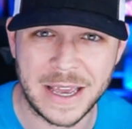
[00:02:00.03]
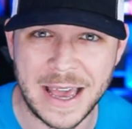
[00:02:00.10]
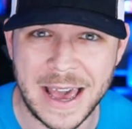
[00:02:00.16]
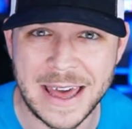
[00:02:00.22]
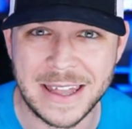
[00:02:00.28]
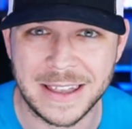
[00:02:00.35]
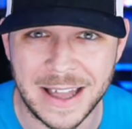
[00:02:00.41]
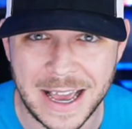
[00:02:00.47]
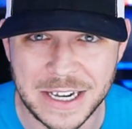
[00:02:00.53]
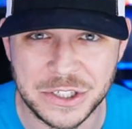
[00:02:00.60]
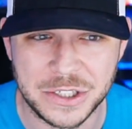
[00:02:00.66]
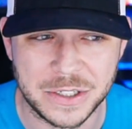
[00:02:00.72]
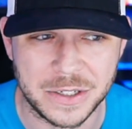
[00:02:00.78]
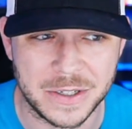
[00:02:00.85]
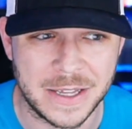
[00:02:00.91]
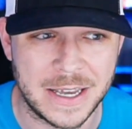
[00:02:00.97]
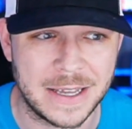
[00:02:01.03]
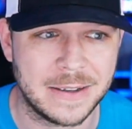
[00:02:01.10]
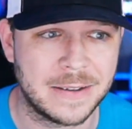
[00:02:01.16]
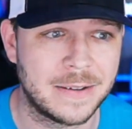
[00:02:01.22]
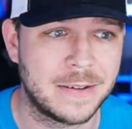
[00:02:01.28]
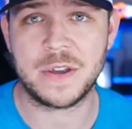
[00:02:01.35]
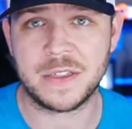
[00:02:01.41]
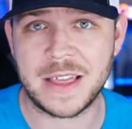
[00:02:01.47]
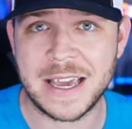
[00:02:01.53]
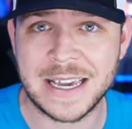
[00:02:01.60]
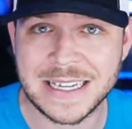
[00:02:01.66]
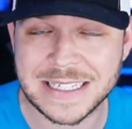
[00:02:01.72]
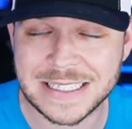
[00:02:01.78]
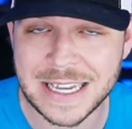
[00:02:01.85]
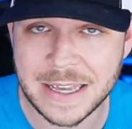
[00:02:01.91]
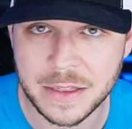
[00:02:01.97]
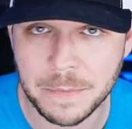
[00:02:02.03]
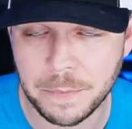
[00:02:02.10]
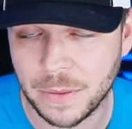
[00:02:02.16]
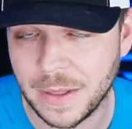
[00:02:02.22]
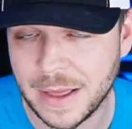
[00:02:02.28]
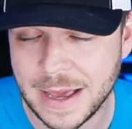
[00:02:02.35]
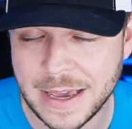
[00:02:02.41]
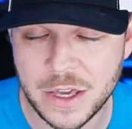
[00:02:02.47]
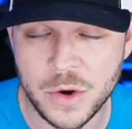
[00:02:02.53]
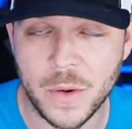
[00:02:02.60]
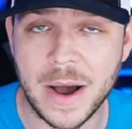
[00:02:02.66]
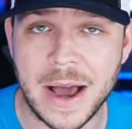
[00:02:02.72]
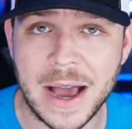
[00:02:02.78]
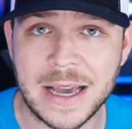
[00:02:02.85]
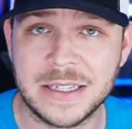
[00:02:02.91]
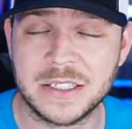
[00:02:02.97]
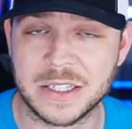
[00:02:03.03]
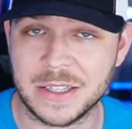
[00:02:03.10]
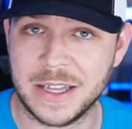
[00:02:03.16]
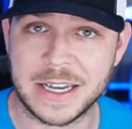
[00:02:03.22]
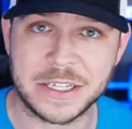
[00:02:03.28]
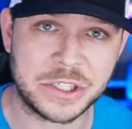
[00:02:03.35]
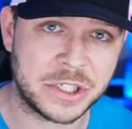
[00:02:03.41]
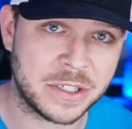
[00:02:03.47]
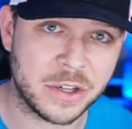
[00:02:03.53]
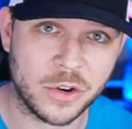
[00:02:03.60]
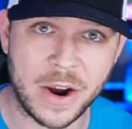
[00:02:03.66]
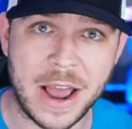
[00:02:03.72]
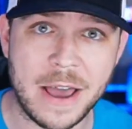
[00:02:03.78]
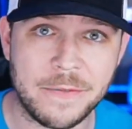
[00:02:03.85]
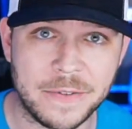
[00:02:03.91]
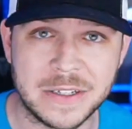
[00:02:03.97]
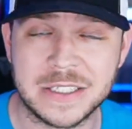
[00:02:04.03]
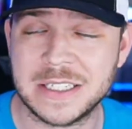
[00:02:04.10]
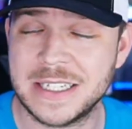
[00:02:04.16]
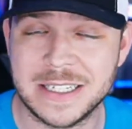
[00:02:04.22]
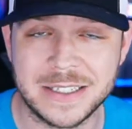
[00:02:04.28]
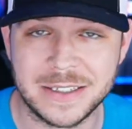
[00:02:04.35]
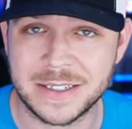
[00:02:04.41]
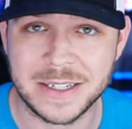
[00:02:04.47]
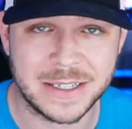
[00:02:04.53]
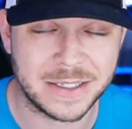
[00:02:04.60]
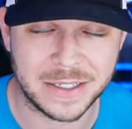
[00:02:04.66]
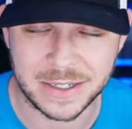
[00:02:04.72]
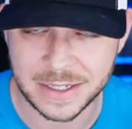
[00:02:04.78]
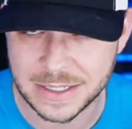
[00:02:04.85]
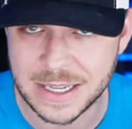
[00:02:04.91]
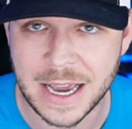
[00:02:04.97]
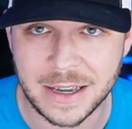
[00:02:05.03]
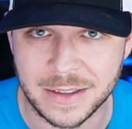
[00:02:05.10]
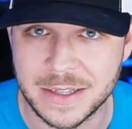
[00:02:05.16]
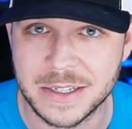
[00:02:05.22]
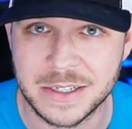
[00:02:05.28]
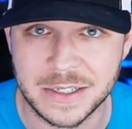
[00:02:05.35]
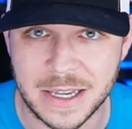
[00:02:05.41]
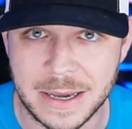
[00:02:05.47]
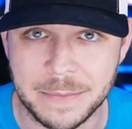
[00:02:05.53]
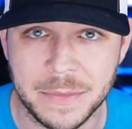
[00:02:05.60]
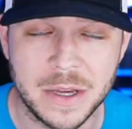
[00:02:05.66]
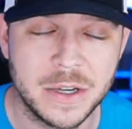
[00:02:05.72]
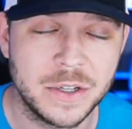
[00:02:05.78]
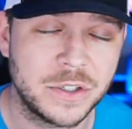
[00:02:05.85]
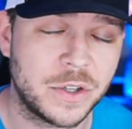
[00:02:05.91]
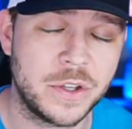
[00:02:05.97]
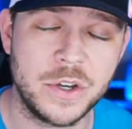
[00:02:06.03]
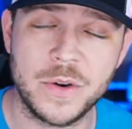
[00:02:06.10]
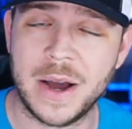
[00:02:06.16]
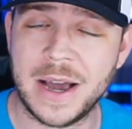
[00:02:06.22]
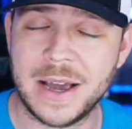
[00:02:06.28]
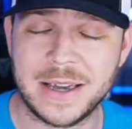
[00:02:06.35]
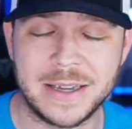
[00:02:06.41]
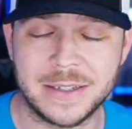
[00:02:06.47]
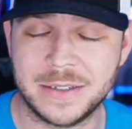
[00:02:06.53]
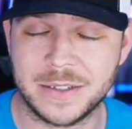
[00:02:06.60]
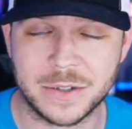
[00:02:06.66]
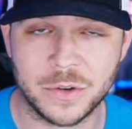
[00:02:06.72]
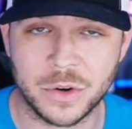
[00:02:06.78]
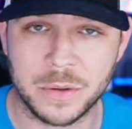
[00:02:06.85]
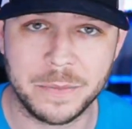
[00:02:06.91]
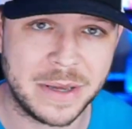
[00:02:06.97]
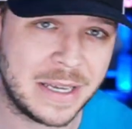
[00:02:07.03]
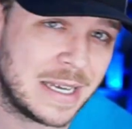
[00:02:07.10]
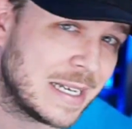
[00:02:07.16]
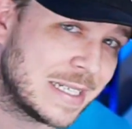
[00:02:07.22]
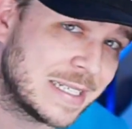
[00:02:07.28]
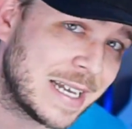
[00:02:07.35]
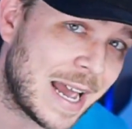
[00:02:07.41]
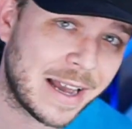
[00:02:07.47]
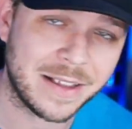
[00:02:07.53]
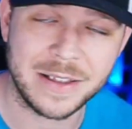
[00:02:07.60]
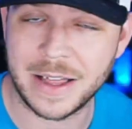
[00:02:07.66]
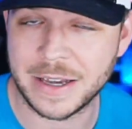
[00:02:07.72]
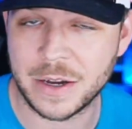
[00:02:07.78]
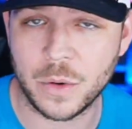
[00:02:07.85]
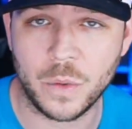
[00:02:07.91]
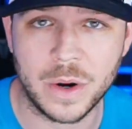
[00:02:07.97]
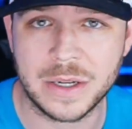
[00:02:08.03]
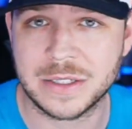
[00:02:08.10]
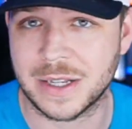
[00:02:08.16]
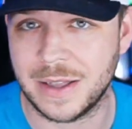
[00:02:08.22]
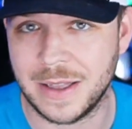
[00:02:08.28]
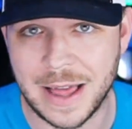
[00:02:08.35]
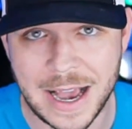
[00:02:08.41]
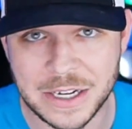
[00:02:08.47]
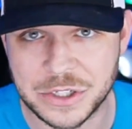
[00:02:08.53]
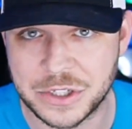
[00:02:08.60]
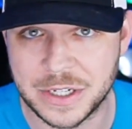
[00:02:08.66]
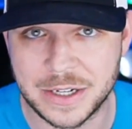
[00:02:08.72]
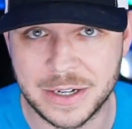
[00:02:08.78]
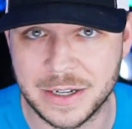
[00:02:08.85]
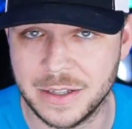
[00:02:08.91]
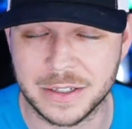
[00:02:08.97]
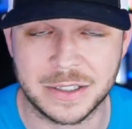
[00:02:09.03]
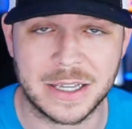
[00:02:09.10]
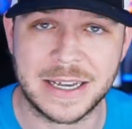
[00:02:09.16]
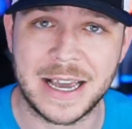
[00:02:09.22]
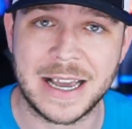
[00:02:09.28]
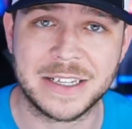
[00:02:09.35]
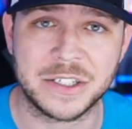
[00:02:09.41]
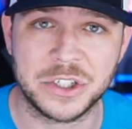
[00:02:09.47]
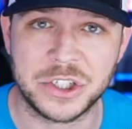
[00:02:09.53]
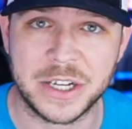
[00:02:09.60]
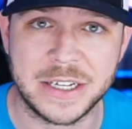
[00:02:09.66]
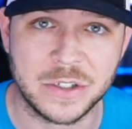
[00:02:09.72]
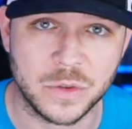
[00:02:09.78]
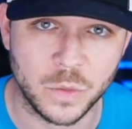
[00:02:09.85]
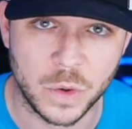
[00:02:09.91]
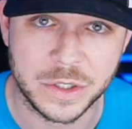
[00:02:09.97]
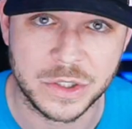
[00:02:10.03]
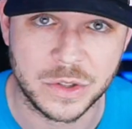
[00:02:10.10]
what they had last year in that. The fifth thing is that the play UI selection graphics is exactly the same. So the UI, it's gonna be exactly like it was last year. It looks like it hasn't changed